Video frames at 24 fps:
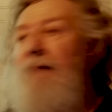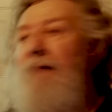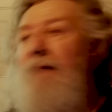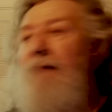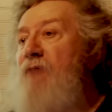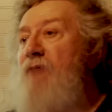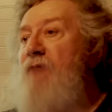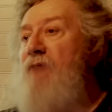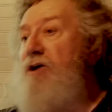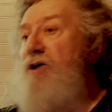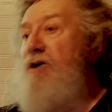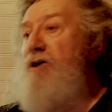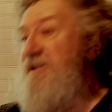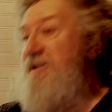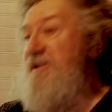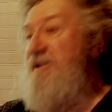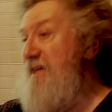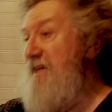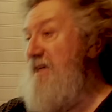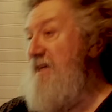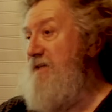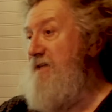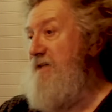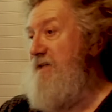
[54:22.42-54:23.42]
are
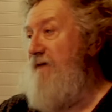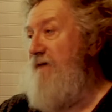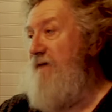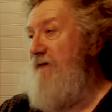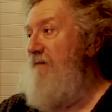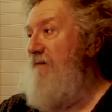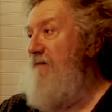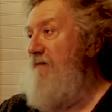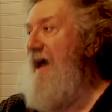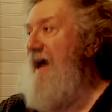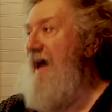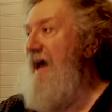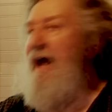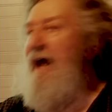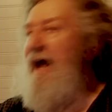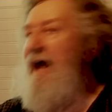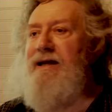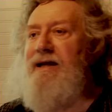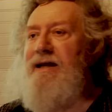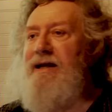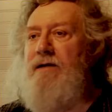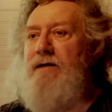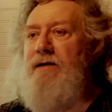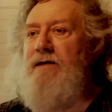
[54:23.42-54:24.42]
dismissive of that
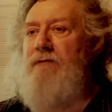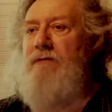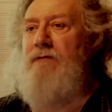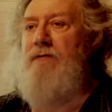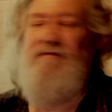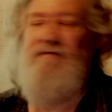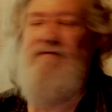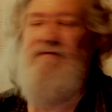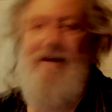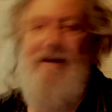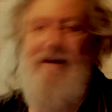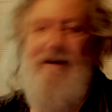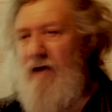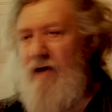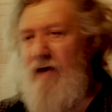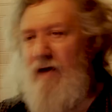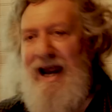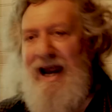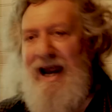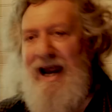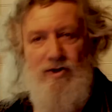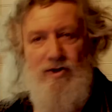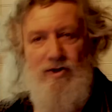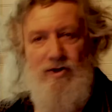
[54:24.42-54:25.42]
idea have never
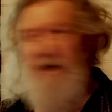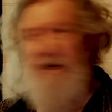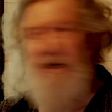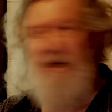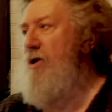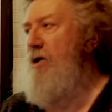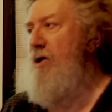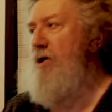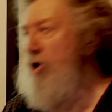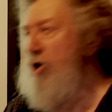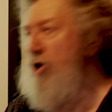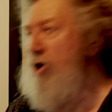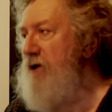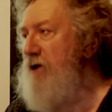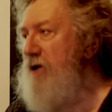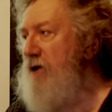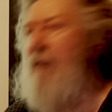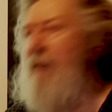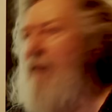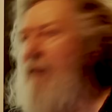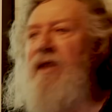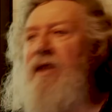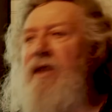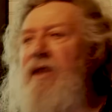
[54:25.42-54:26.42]
actually looked. How
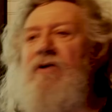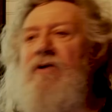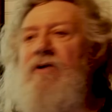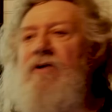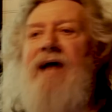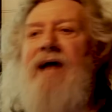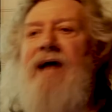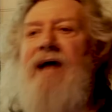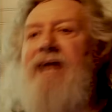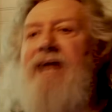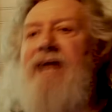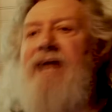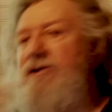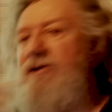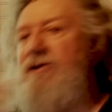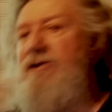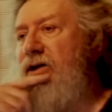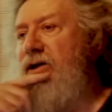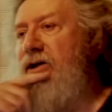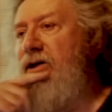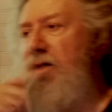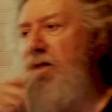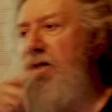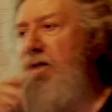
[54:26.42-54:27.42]
many of you guys actually,
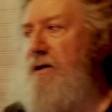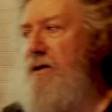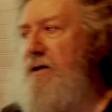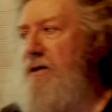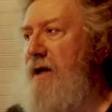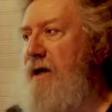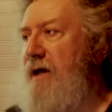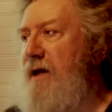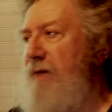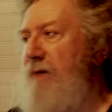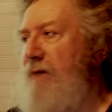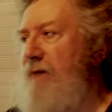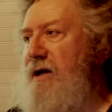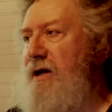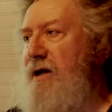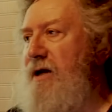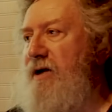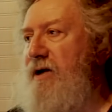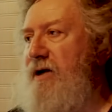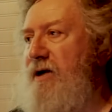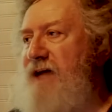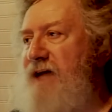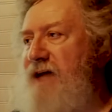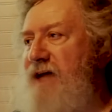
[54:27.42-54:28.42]
did anybody here
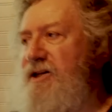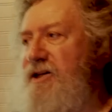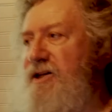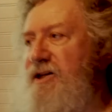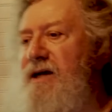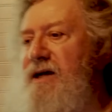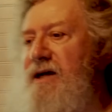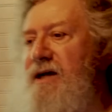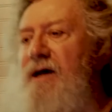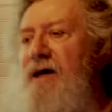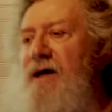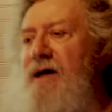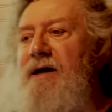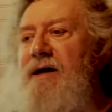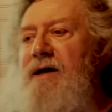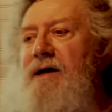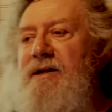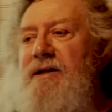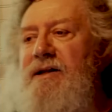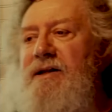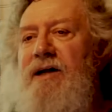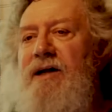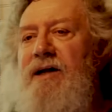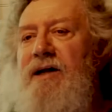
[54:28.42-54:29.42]
catch the
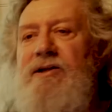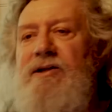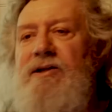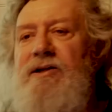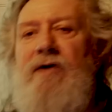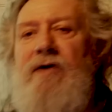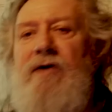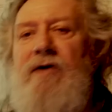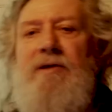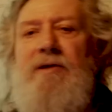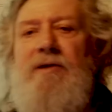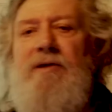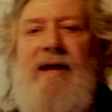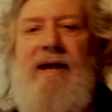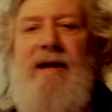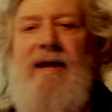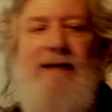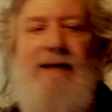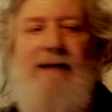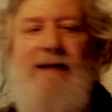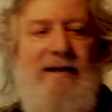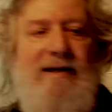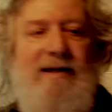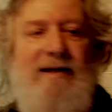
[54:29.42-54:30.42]
debate
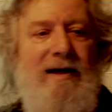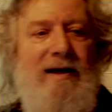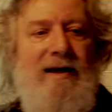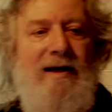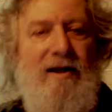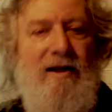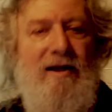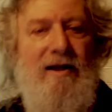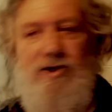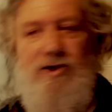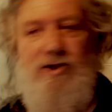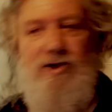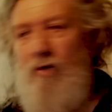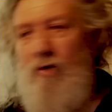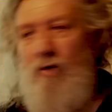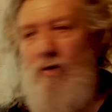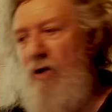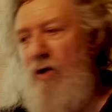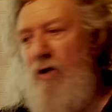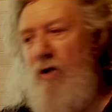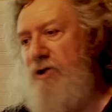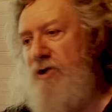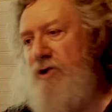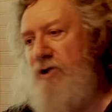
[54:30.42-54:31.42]
I did on the Joe
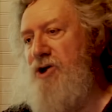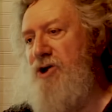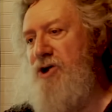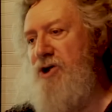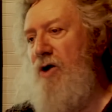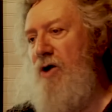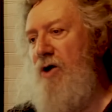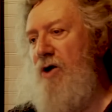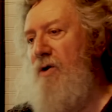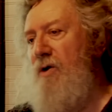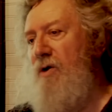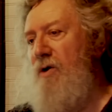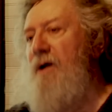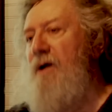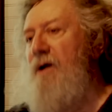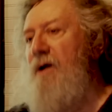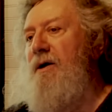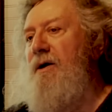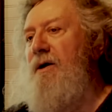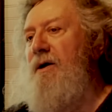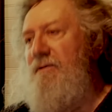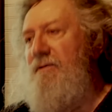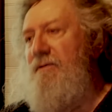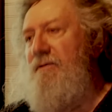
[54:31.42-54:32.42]
Rogan show?
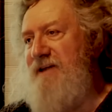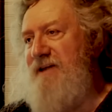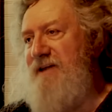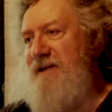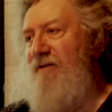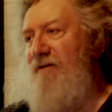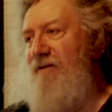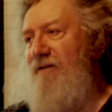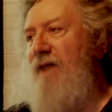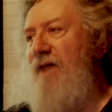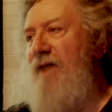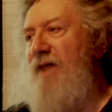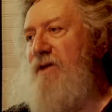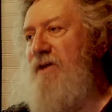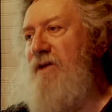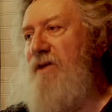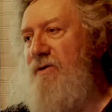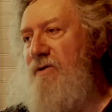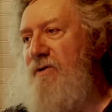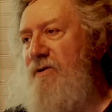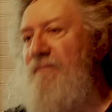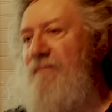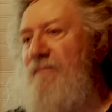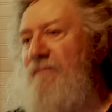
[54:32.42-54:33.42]
Several of
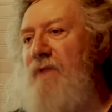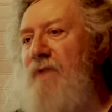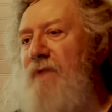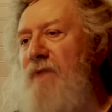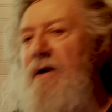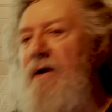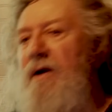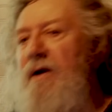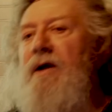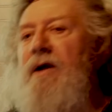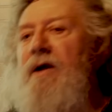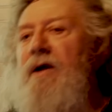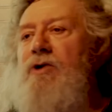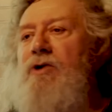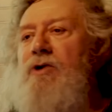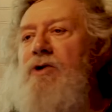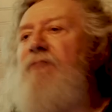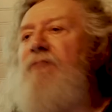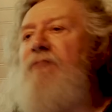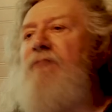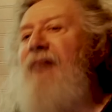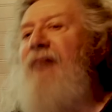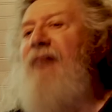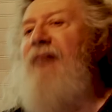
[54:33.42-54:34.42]
you. You
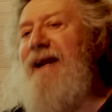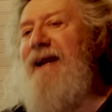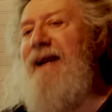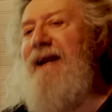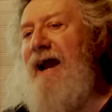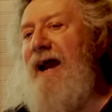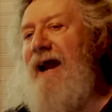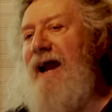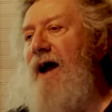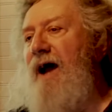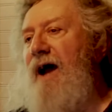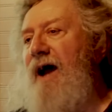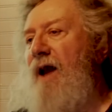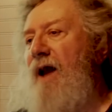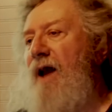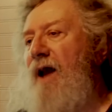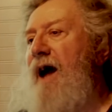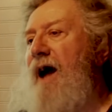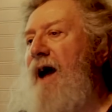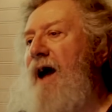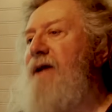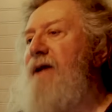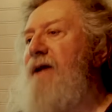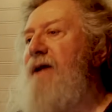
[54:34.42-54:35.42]
can find that
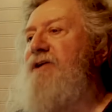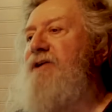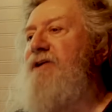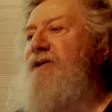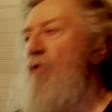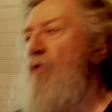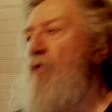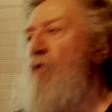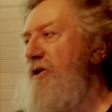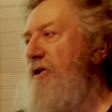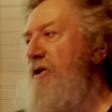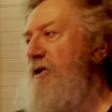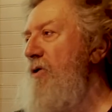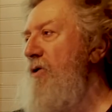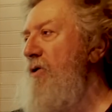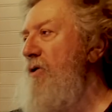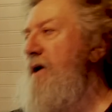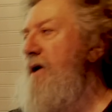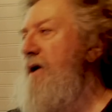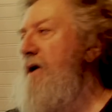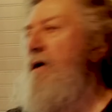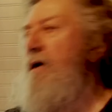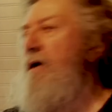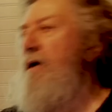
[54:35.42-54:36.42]
online. It's worth
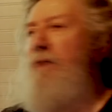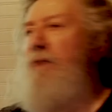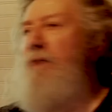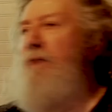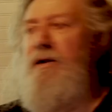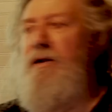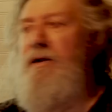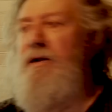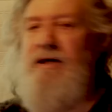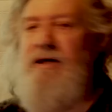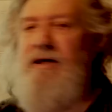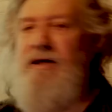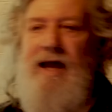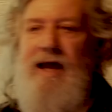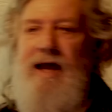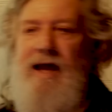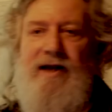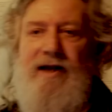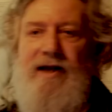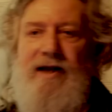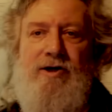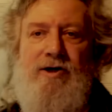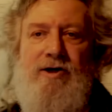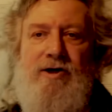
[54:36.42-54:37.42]
going. The
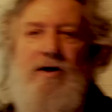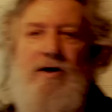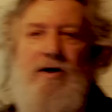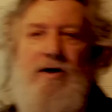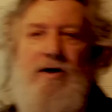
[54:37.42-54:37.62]
editor